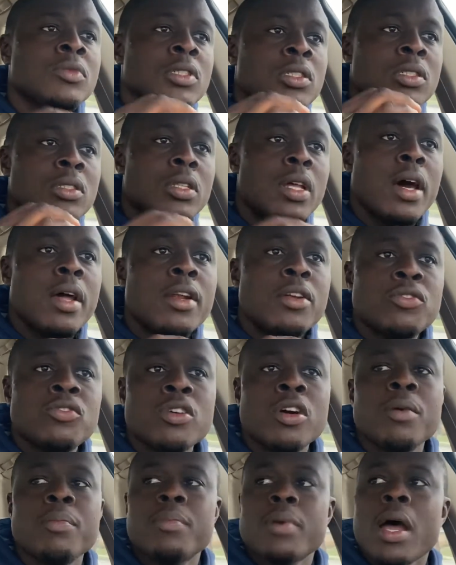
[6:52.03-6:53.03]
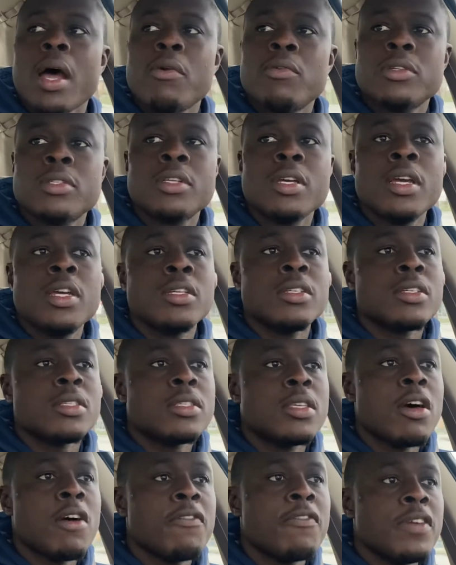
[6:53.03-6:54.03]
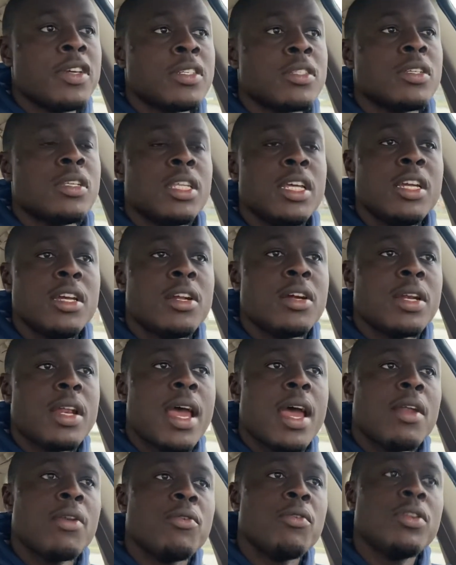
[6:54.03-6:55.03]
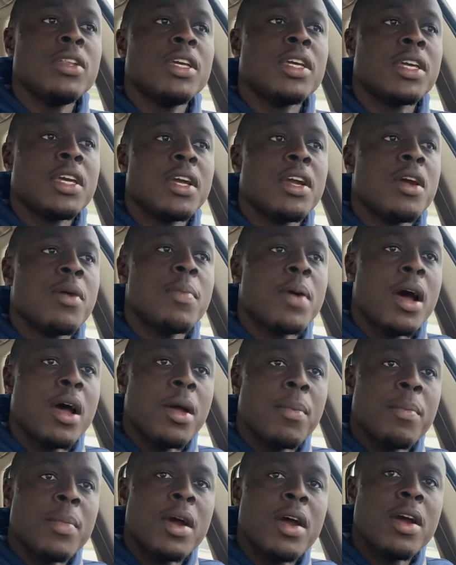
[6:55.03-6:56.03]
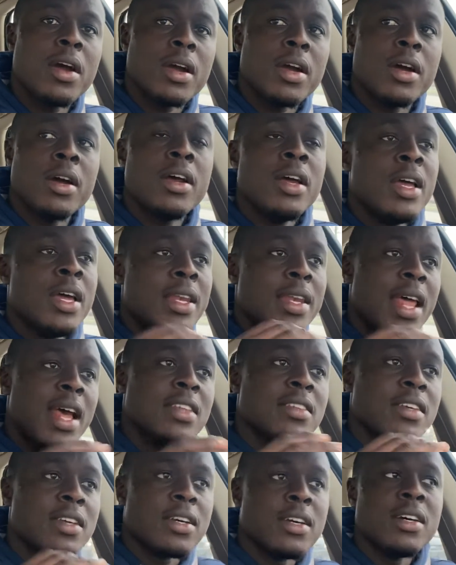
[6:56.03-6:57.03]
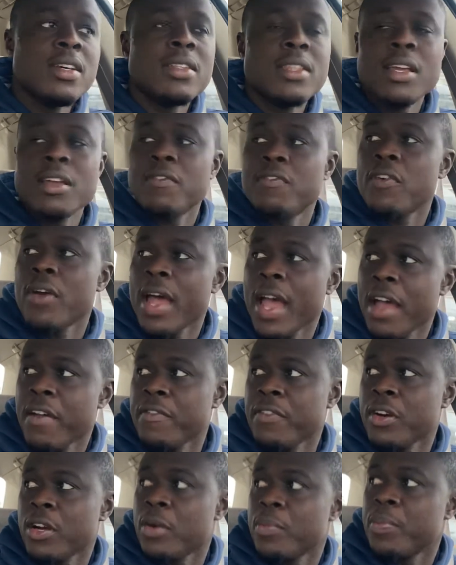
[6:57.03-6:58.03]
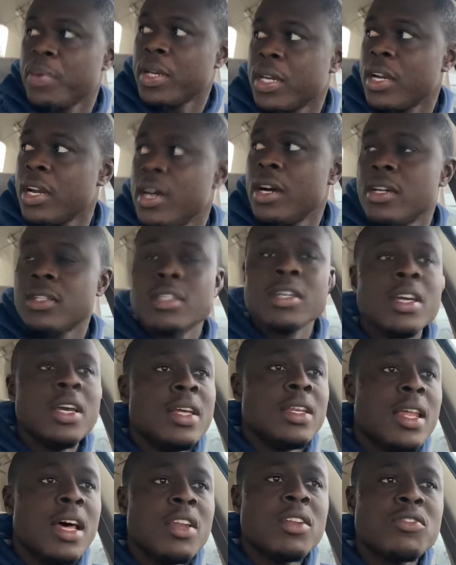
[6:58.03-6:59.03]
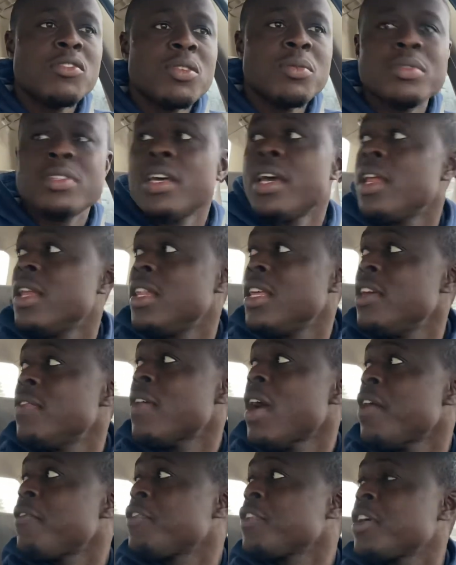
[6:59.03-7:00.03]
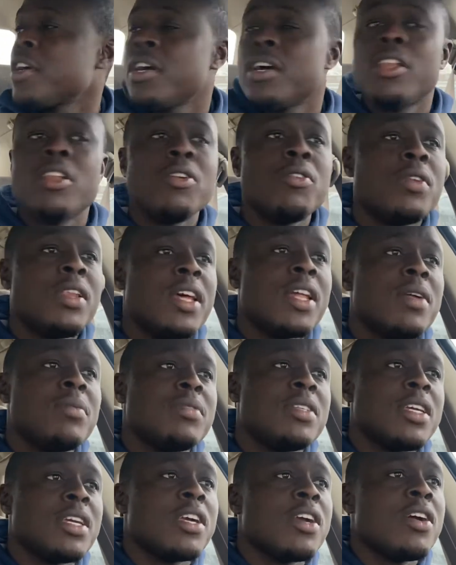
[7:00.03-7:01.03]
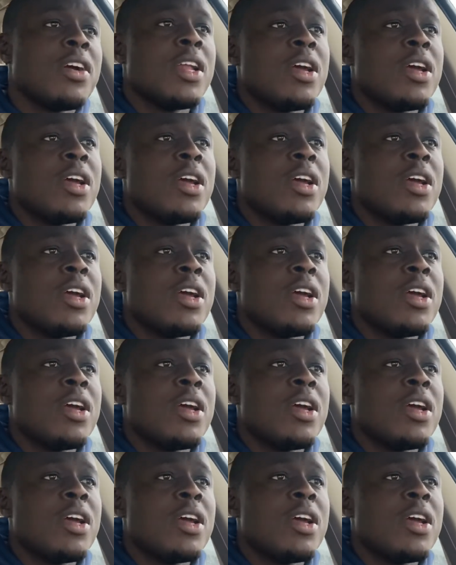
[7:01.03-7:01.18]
Donald Trump, I would say he's a selfish leader that only care about America. That's a good thing for Africa, because Donald Trump said, leave Africa alone, let them take care of their